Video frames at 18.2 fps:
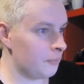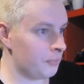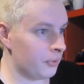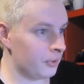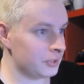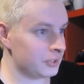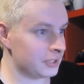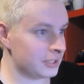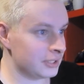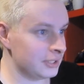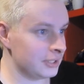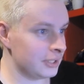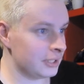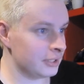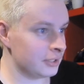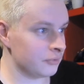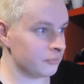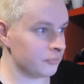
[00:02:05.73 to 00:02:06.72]
purchased it,
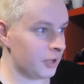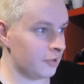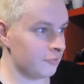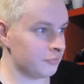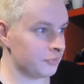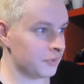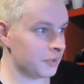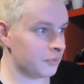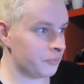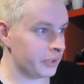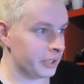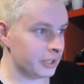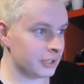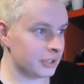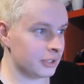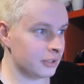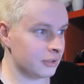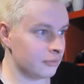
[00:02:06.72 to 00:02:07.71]
and it arrived within a
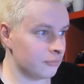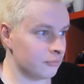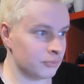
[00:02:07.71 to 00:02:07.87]
week.